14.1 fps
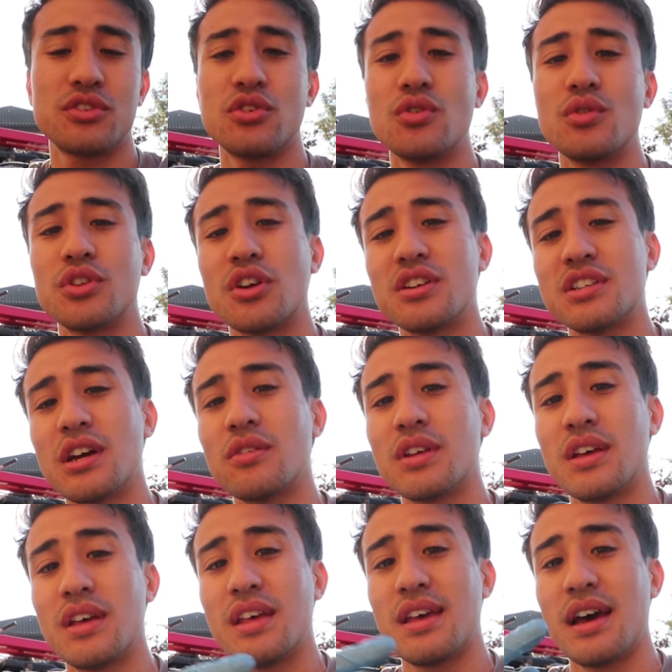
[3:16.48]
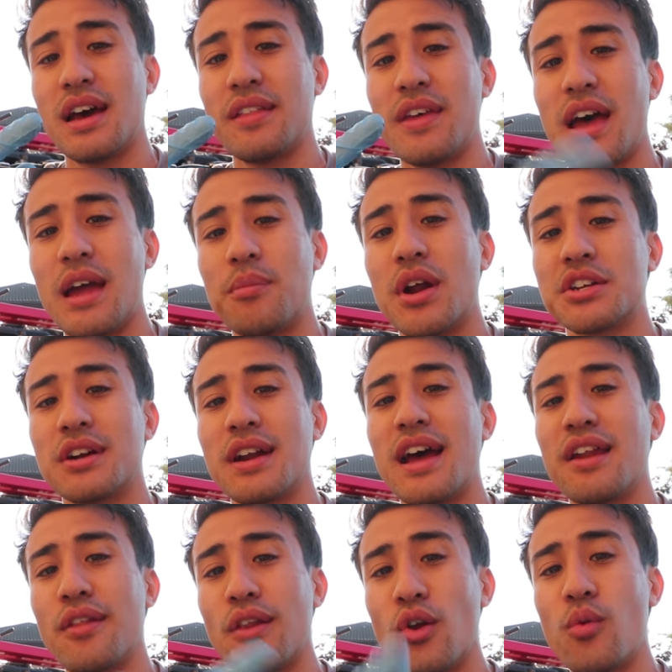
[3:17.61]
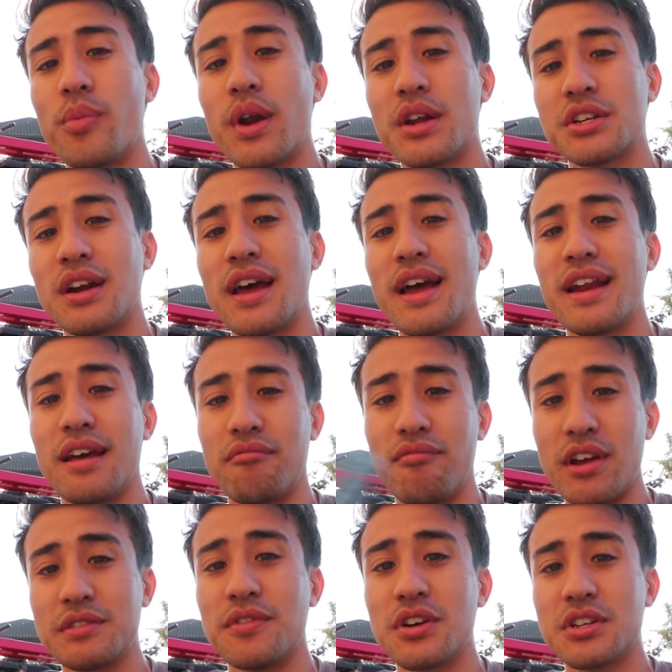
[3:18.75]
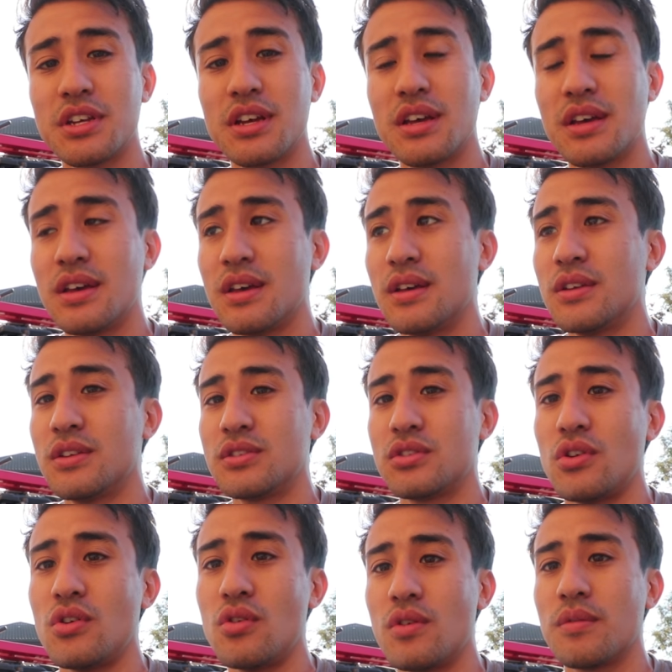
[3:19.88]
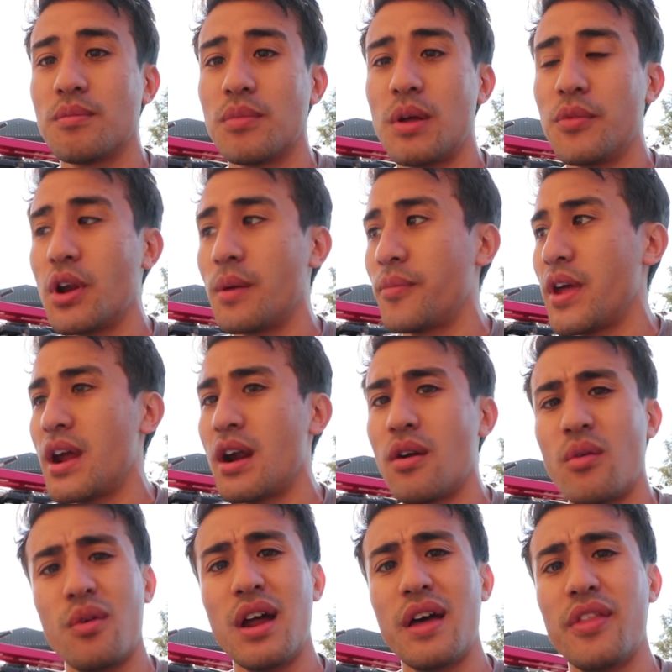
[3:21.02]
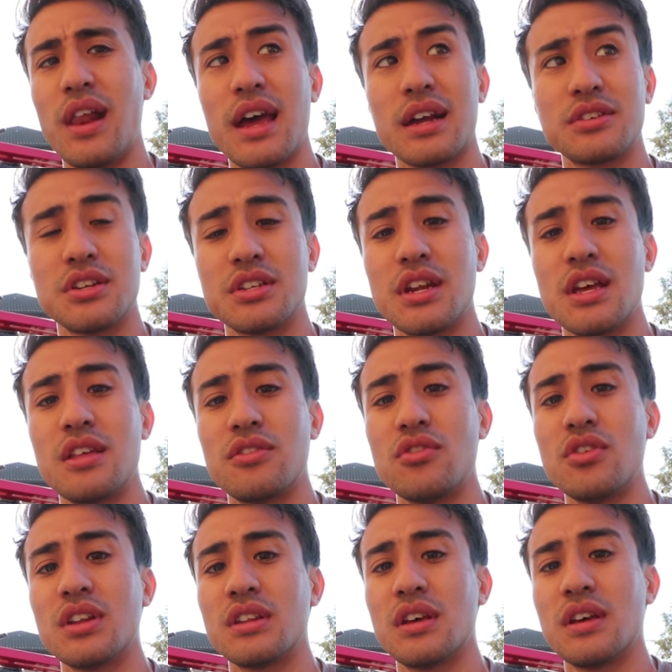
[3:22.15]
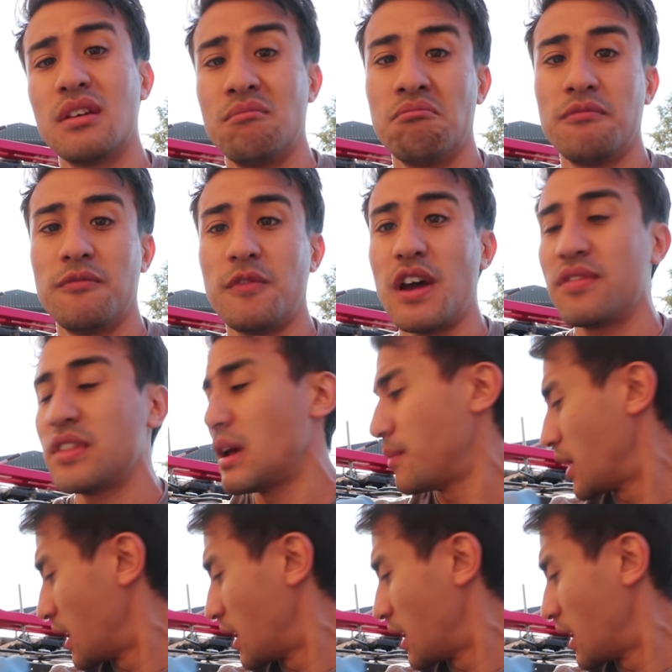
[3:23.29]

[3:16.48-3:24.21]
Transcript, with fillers: So it turns out uh, the high pressure line and the low pressure line and vice versa. So plumbed it up there, ran the electricity through it, 5-10